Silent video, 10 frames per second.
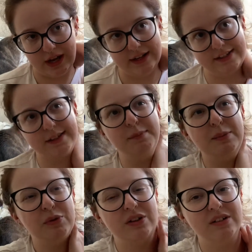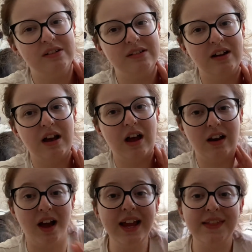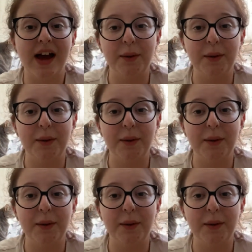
and some people can like that and